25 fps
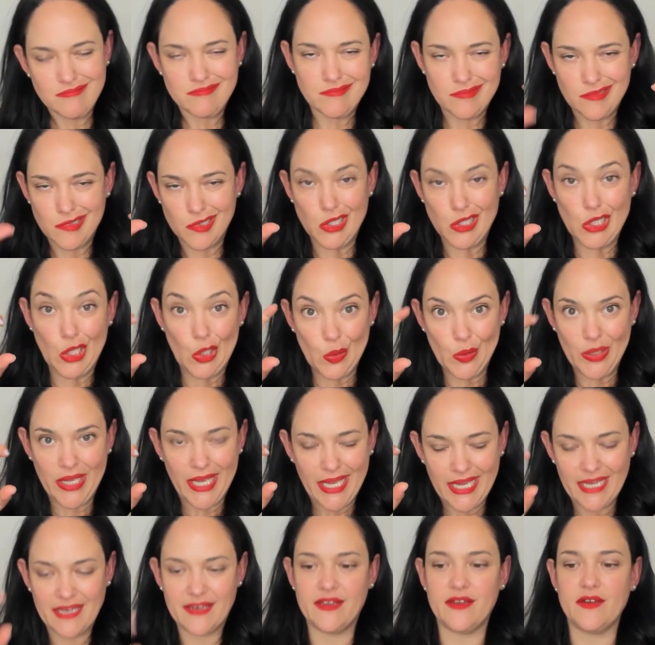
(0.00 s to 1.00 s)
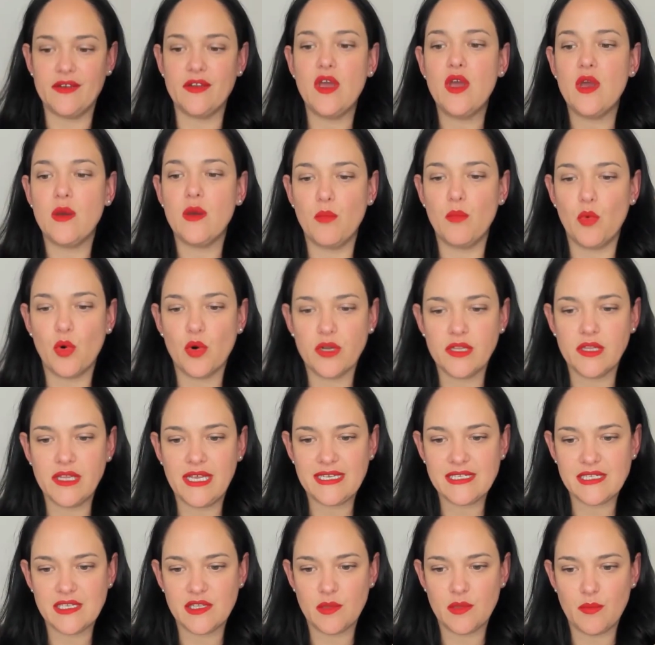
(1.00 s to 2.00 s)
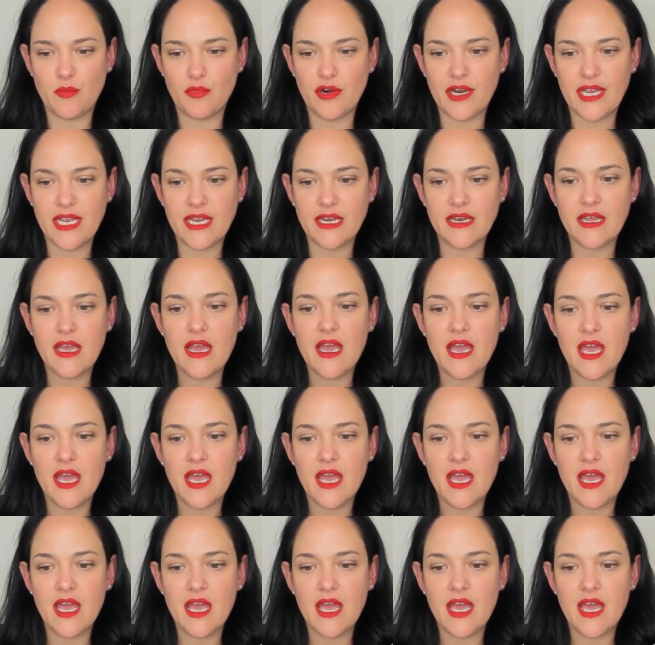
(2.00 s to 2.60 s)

located more or less in the brain.